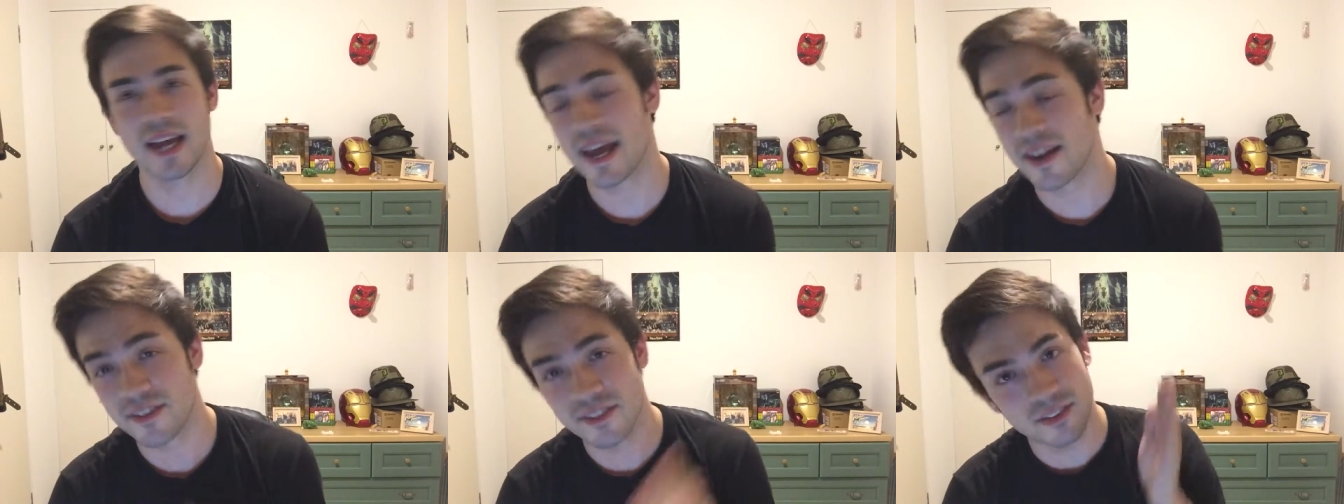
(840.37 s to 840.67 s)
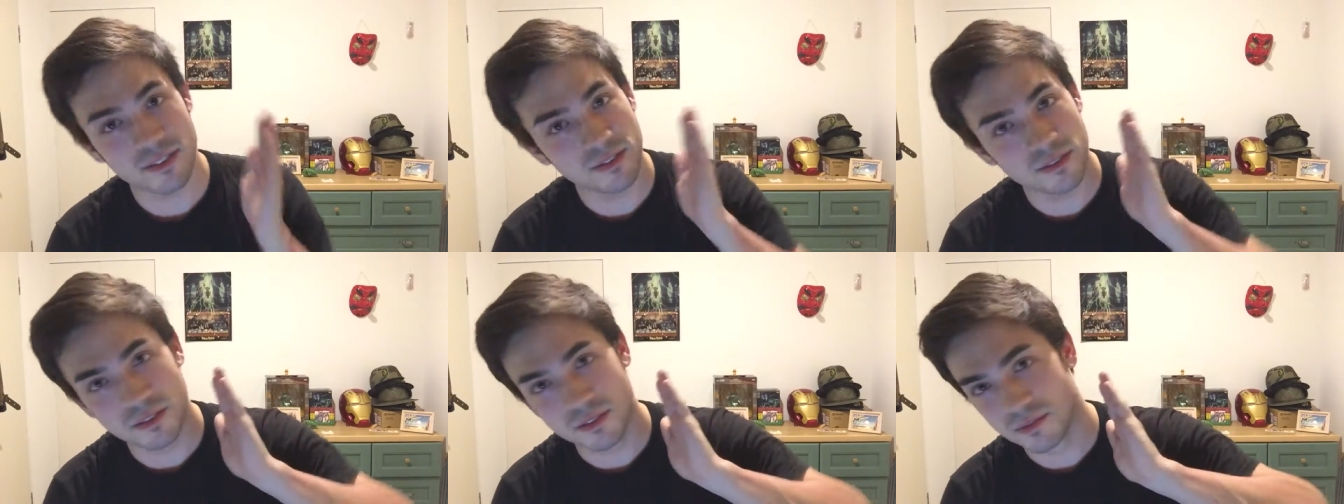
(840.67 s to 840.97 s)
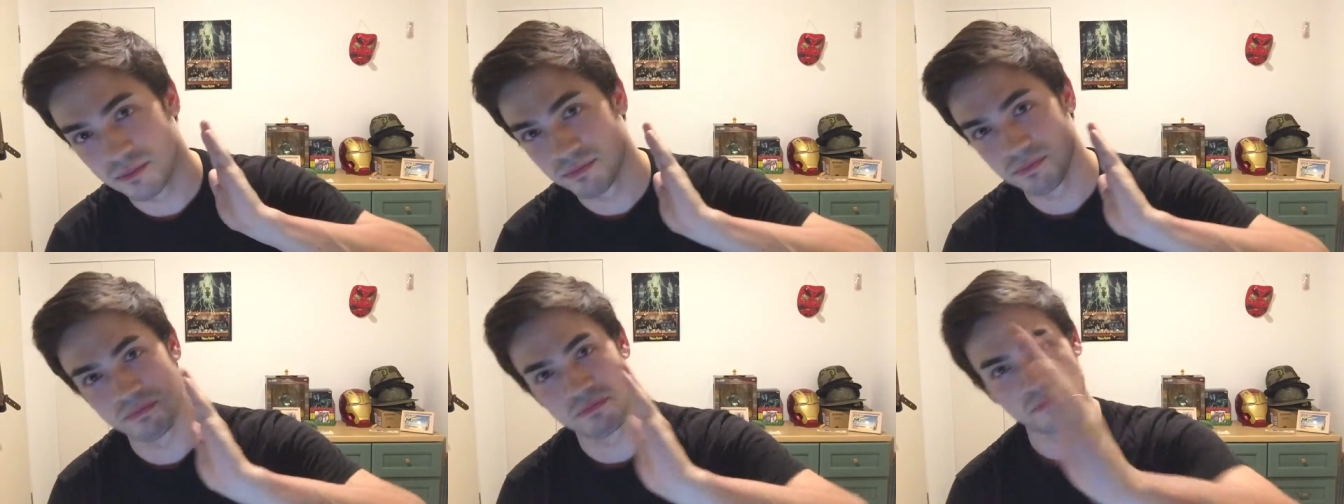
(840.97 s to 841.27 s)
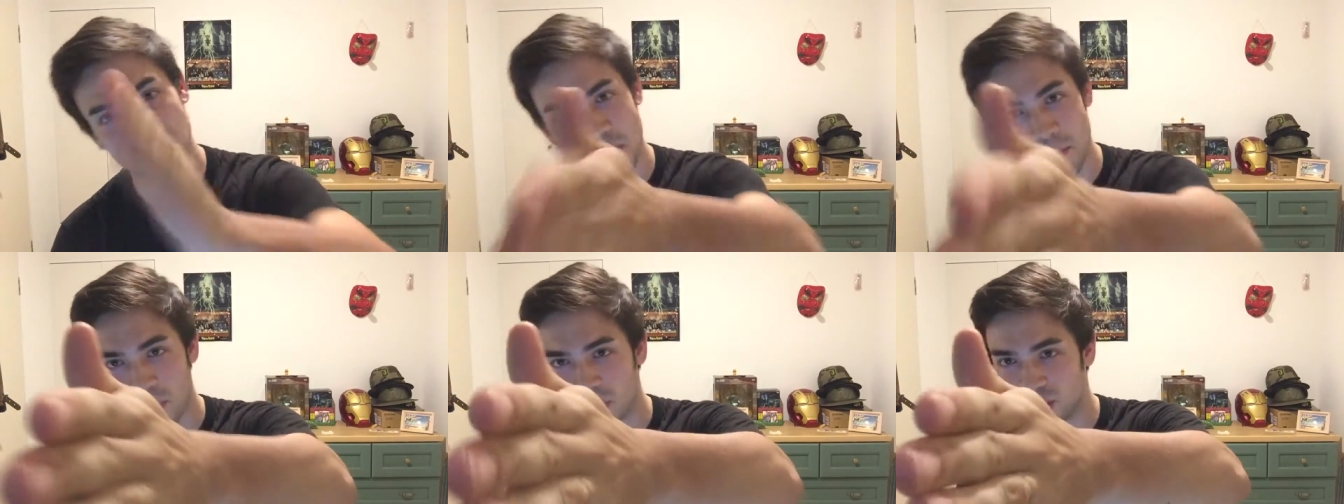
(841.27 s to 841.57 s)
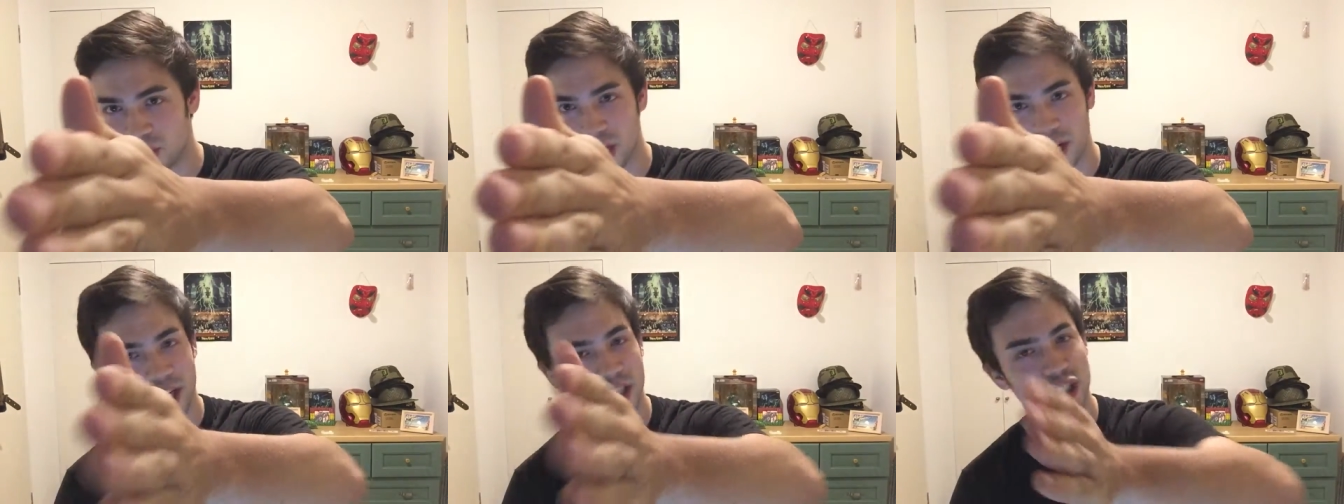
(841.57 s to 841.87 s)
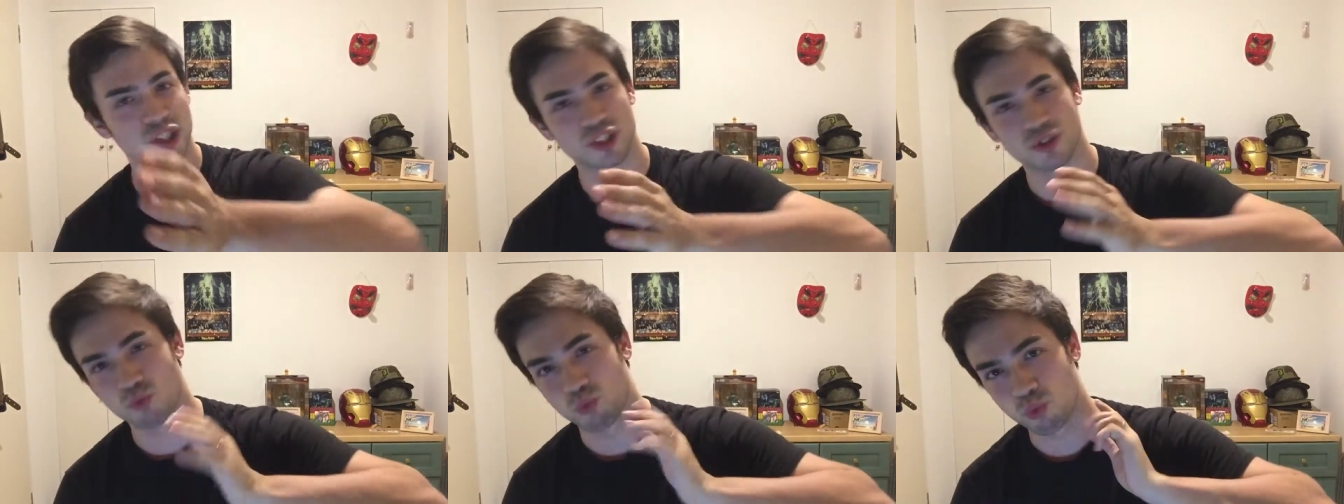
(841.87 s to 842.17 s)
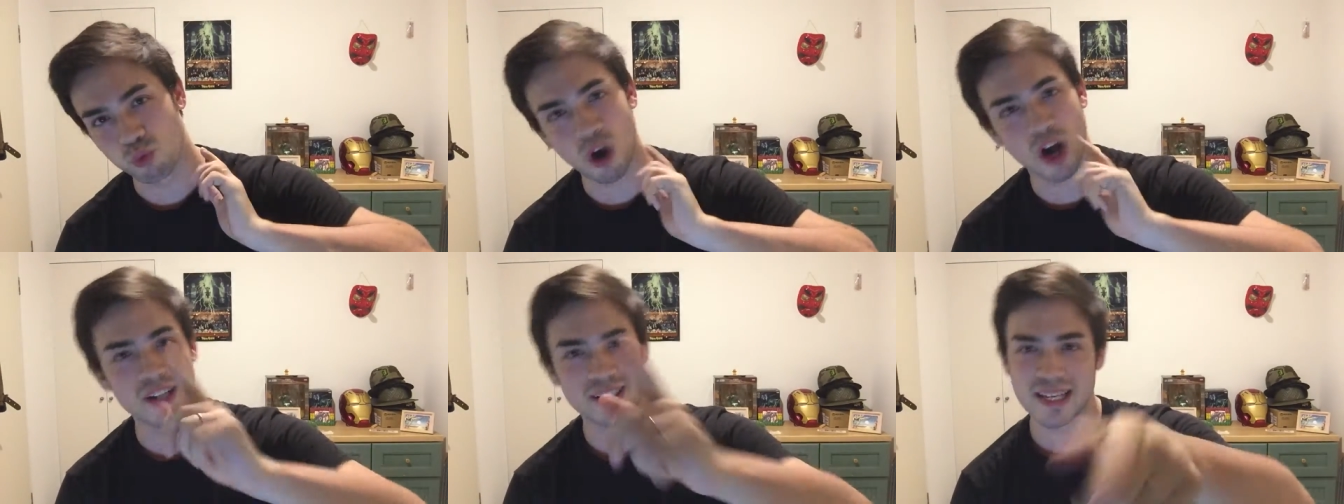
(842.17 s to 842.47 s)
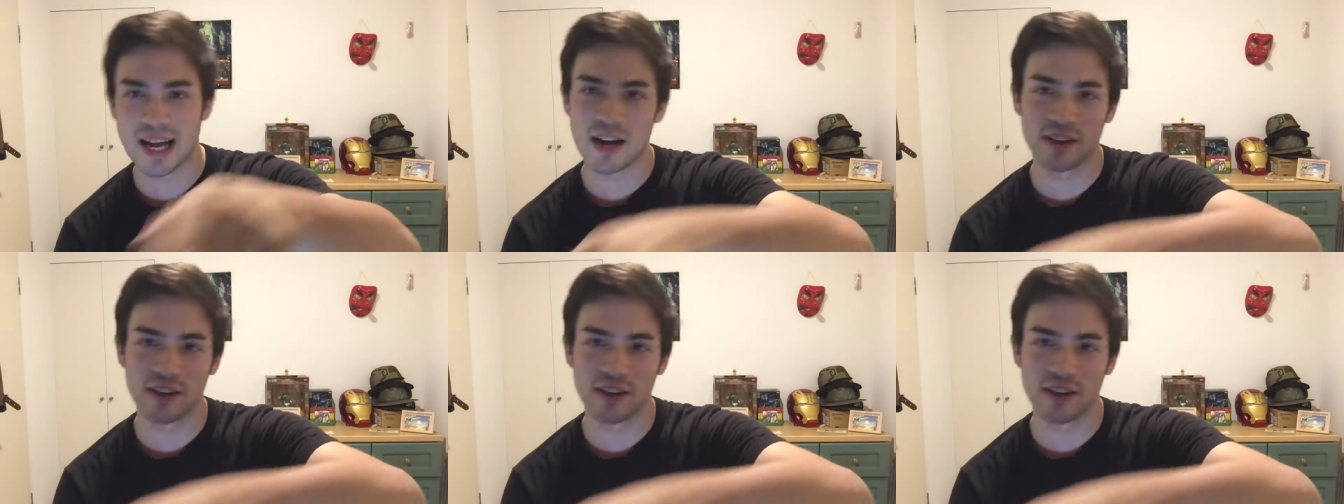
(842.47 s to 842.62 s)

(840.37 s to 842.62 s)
And the berserker just runs